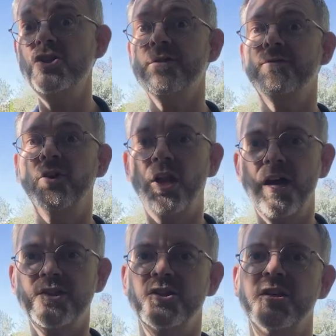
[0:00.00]
in
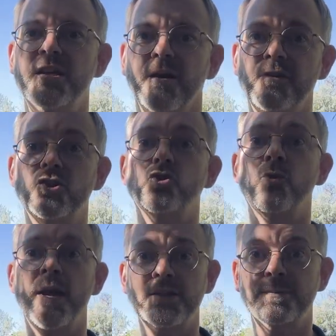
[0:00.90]
velocity of the
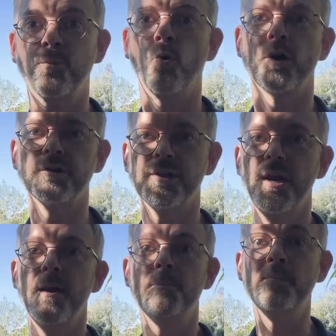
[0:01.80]
transport
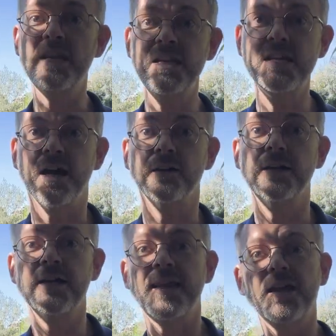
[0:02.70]
media.
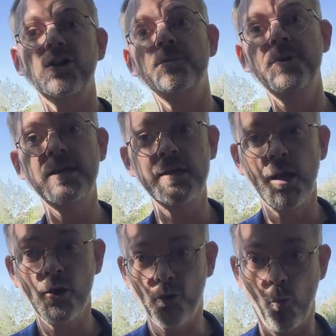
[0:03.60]
That could be
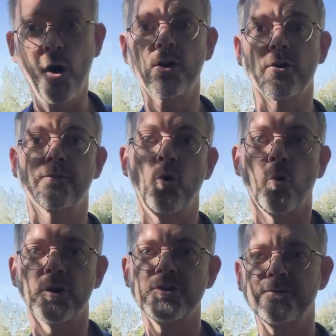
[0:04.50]
the water, of
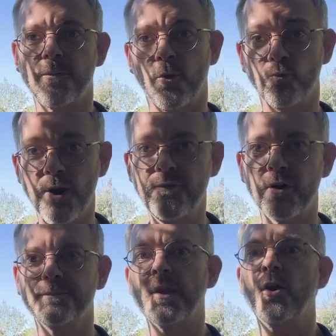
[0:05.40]
course, from a
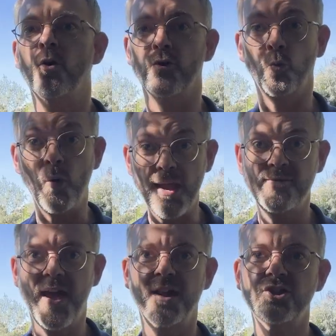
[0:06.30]
river or the wave
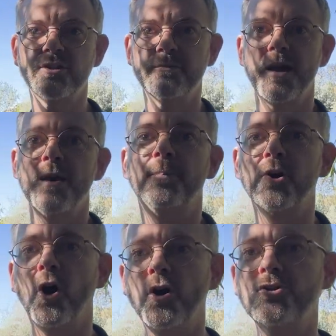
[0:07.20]
action, but
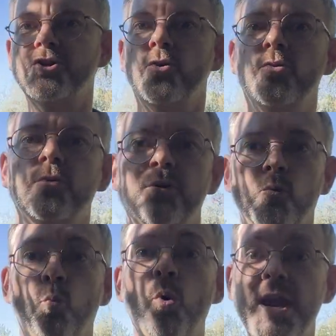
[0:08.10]
also
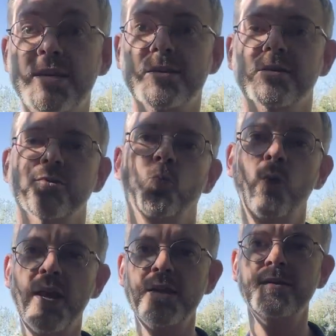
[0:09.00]
wind.
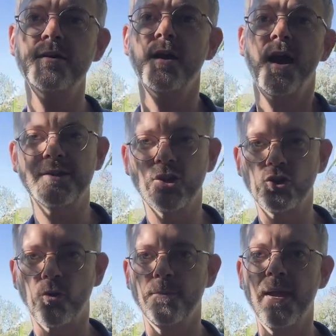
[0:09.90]
Wind is a
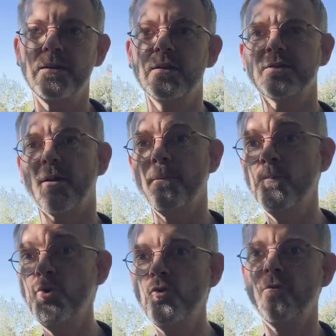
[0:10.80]
tremendous
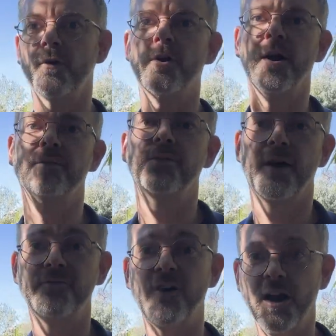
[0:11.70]
mover of
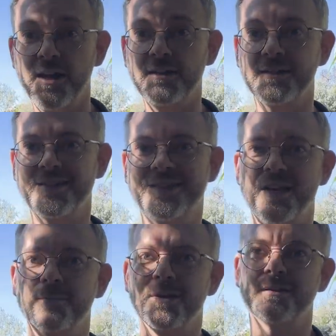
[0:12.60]
fine
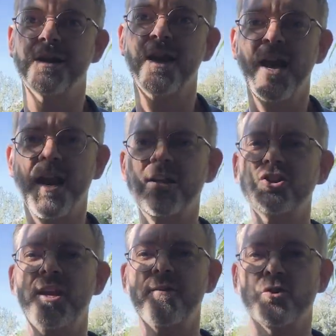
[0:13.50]
sediment. And I
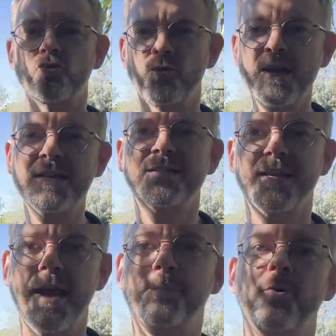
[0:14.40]
actually have a great
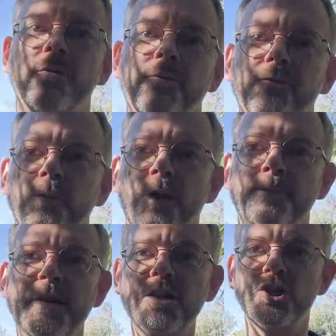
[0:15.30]
example from the
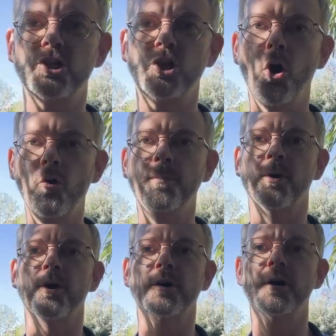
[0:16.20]
beach in
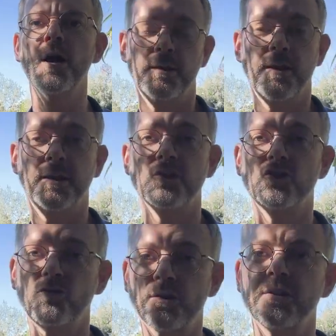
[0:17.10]
Coburg. They
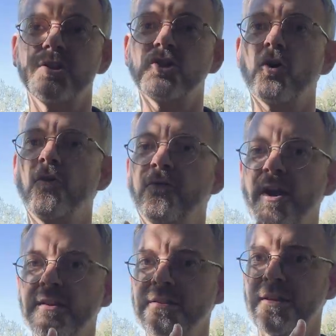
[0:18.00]
constructed a snow
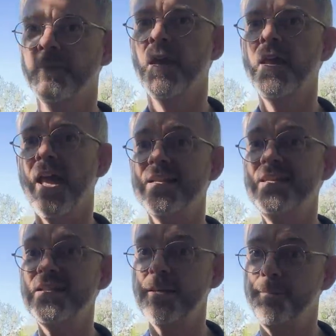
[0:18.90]
fence
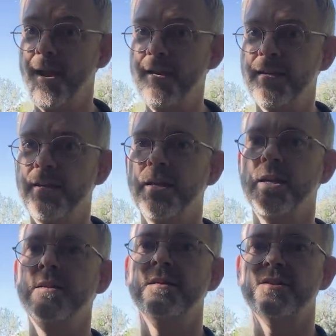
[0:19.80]
anticipating
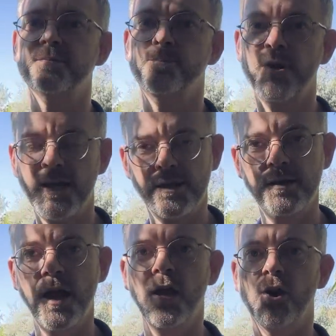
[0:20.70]
in the spring
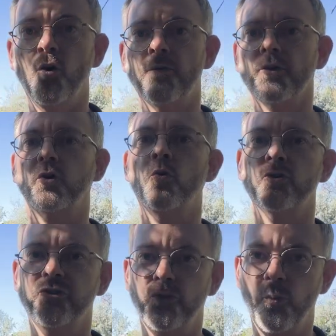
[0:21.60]
and over the
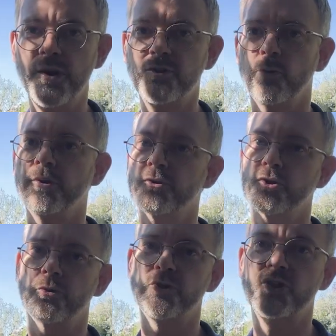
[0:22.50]
course of the winter when there's
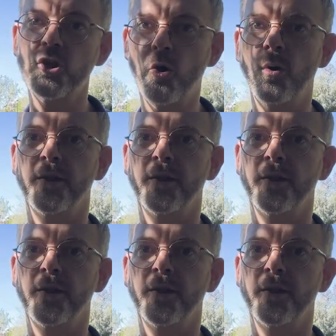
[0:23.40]
no snow on